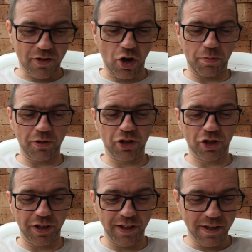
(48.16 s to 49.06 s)

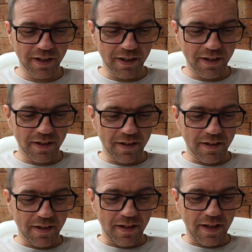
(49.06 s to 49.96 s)
commentary
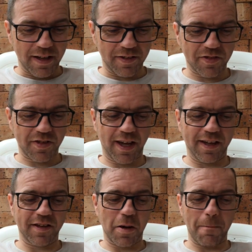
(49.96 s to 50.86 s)
in
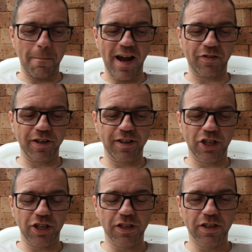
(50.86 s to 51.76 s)
saying that
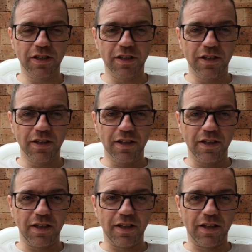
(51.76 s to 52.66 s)
marriage
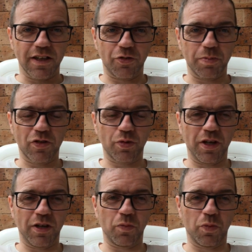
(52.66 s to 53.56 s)
is
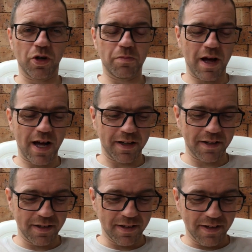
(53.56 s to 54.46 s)
between one
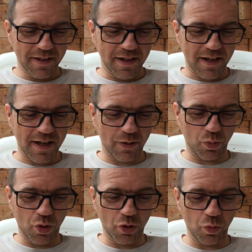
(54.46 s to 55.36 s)
man
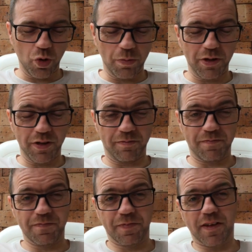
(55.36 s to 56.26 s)
and one woman.
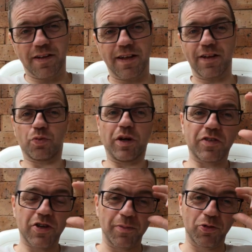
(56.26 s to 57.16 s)
That's where
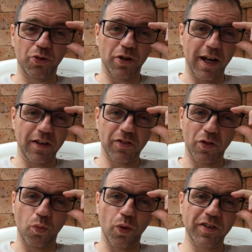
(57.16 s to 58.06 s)
it's come to, guys.
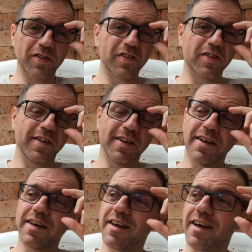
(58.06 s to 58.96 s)
The West
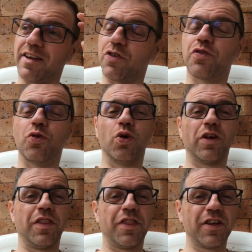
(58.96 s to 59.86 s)
has
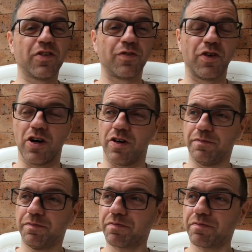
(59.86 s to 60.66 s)
fallen this far.